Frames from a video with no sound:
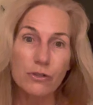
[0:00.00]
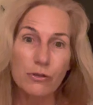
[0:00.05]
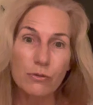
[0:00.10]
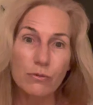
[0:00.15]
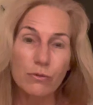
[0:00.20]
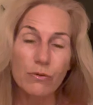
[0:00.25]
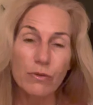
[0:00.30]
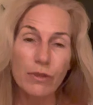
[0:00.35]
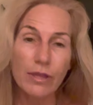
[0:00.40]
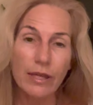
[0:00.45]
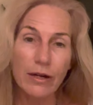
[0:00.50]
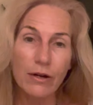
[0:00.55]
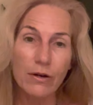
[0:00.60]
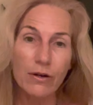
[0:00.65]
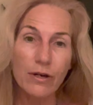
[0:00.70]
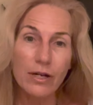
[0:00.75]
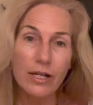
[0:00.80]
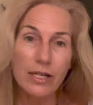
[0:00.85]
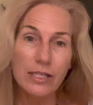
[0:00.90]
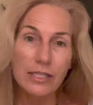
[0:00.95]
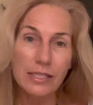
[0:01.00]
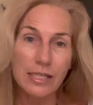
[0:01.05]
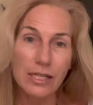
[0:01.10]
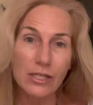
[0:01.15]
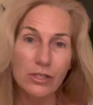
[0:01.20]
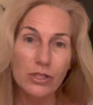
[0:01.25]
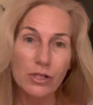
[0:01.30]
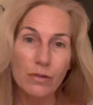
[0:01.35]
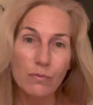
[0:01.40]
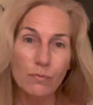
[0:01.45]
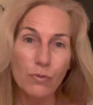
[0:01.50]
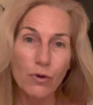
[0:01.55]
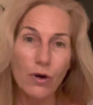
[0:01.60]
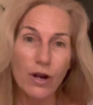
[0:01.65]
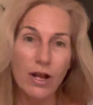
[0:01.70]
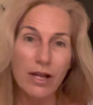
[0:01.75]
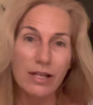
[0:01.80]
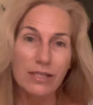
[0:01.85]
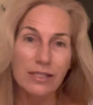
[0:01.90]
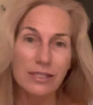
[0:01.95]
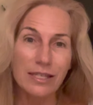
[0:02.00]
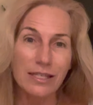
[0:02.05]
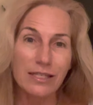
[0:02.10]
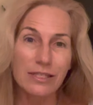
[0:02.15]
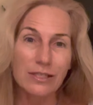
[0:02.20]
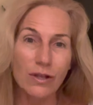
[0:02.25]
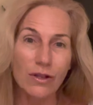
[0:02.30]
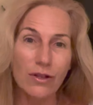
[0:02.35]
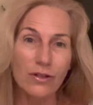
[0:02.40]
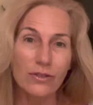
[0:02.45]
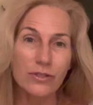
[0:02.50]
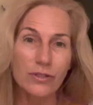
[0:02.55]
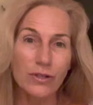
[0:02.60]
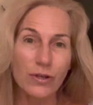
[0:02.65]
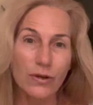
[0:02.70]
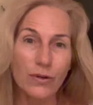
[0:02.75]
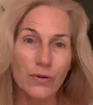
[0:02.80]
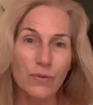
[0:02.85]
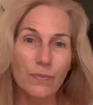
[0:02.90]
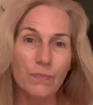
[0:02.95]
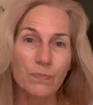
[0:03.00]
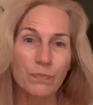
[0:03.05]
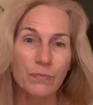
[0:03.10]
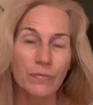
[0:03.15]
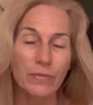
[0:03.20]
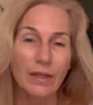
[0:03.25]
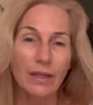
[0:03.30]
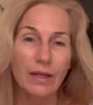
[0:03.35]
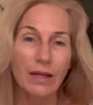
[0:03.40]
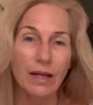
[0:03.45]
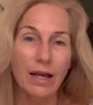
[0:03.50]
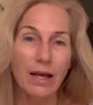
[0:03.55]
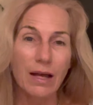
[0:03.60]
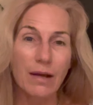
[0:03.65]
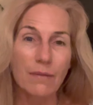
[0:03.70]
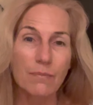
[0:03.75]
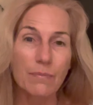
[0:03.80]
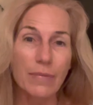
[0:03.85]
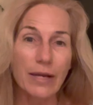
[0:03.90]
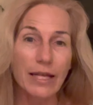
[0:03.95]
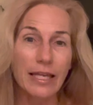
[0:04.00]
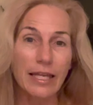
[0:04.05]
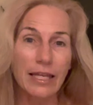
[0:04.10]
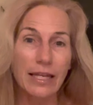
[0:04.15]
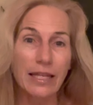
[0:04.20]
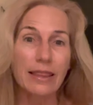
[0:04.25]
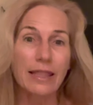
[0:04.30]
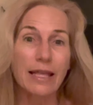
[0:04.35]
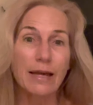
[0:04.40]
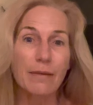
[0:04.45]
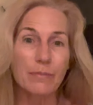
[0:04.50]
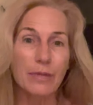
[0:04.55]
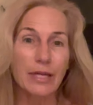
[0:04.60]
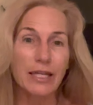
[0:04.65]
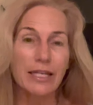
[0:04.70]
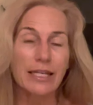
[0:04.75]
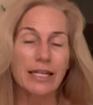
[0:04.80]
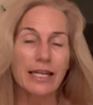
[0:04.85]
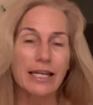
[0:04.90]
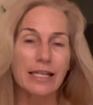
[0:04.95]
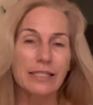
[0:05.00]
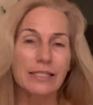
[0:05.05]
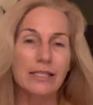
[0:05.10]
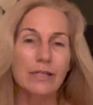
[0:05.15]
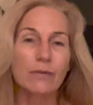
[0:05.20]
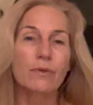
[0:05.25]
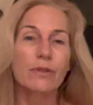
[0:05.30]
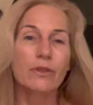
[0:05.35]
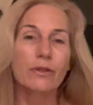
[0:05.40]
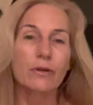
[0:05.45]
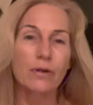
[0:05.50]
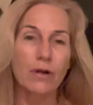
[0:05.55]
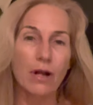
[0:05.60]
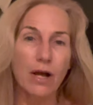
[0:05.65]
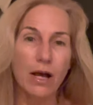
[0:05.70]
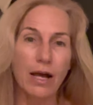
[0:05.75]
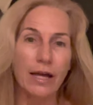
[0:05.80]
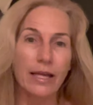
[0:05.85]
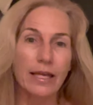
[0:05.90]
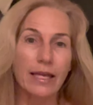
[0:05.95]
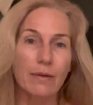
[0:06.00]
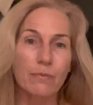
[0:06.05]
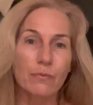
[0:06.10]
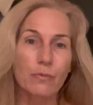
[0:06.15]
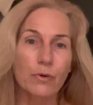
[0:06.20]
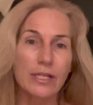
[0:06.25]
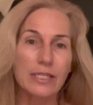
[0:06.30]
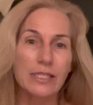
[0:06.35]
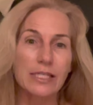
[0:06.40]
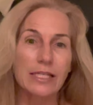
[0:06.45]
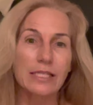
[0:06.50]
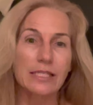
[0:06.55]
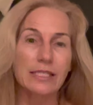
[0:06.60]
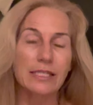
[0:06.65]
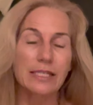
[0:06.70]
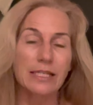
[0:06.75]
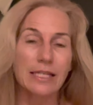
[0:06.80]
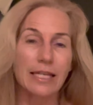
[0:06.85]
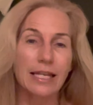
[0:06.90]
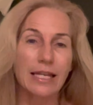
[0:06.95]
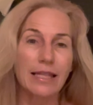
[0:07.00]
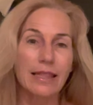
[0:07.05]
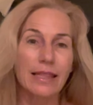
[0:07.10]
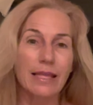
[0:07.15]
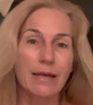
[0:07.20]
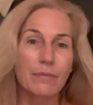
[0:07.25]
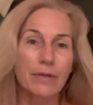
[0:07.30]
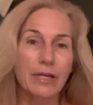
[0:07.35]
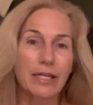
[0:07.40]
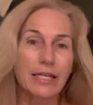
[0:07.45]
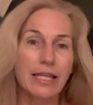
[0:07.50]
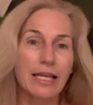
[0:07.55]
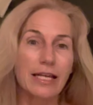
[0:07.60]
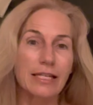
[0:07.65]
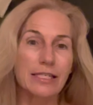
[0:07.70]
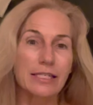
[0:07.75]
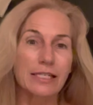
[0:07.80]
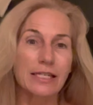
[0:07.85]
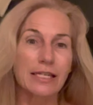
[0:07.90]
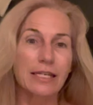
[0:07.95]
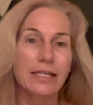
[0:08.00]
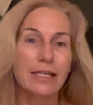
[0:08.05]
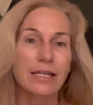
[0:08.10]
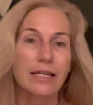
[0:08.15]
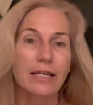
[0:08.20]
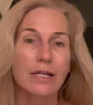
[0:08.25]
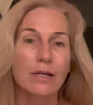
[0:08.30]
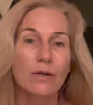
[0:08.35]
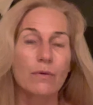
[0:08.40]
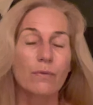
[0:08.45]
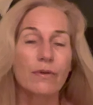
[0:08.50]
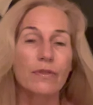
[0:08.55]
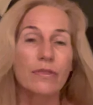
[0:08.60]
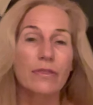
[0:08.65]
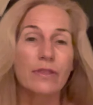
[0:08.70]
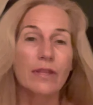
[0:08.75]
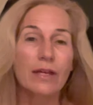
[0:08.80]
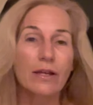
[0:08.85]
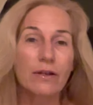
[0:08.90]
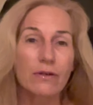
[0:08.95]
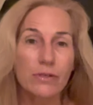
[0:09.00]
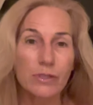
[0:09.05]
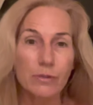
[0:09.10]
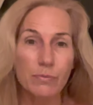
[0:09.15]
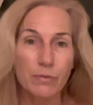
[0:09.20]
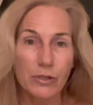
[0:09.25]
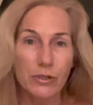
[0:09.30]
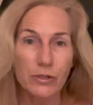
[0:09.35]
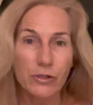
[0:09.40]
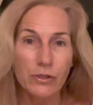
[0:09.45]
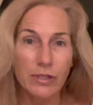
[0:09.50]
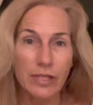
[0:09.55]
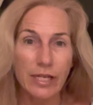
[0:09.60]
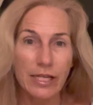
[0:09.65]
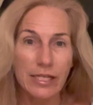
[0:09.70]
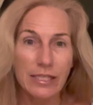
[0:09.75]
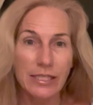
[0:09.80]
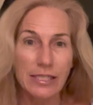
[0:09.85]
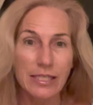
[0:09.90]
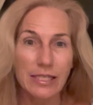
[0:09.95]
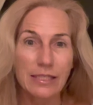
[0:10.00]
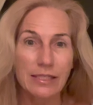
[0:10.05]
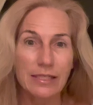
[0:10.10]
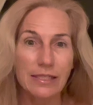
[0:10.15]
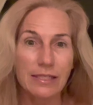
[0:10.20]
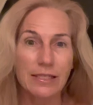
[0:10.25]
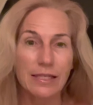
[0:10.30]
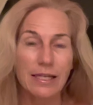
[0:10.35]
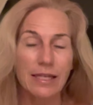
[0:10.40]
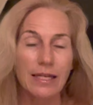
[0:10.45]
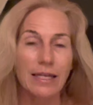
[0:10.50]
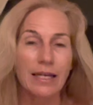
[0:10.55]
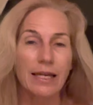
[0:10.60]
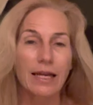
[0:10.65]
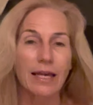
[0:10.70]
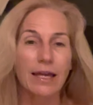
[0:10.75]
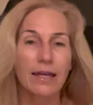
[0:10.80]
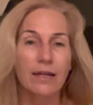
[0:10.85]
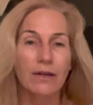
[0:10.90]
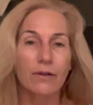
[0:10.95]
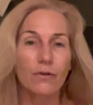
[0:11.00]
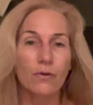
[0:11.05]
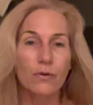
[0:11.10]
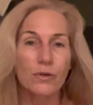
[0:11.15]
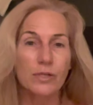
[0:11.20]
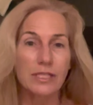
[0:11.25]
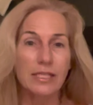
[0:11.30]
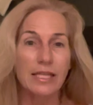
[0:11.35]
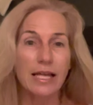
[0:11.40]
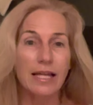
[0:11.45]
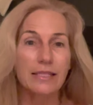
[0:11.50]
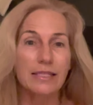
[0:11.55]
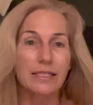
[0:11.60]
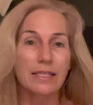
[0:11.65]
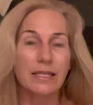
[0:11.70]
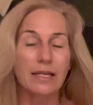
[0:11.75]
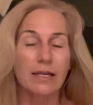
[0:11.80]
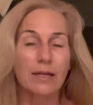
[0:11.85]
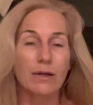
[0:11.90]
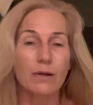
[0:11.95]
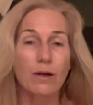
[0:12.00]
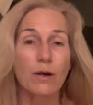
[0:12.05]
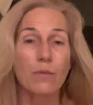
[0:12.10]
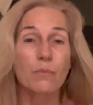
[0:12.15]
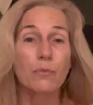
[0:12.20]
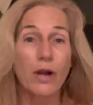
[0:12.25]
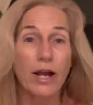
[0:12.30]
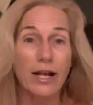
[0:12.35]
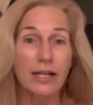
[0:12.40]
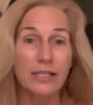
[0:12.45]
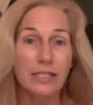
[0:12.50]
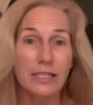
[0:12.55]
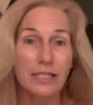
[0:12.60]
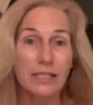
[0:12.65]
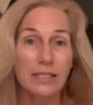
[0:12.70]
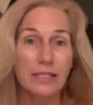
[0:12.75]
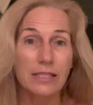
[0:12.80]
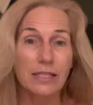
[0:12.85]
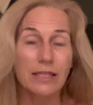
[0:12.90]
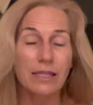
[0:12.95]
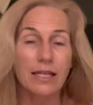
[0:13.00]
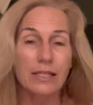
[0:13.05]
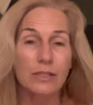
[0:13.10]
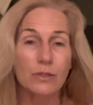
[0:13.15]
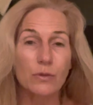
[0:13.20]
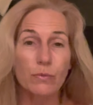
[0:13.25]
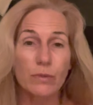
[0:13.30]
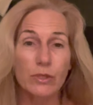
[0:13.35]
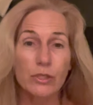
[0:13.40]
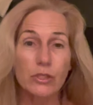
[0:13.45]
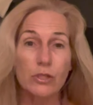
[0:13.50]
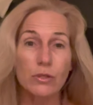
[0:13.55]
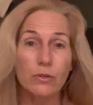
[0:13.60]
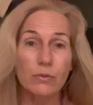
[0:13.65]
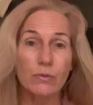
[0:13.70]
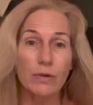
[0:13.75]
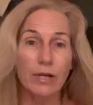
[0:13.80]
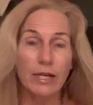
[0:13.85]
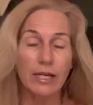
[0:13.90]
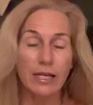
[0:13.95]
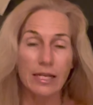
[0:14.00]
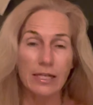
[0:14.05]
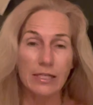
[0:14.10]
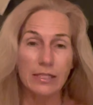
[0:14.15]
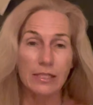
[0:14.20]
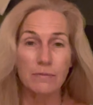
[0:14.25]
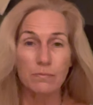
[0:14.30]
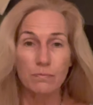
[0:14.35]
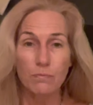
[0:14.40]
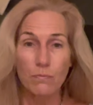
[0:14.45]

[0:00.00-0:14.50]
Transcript: through their ascension process also um, by getting them connected with their I am presence and getting them connected with their spiritual essence. And of course, that's a, a practice, and that's what we do, right? As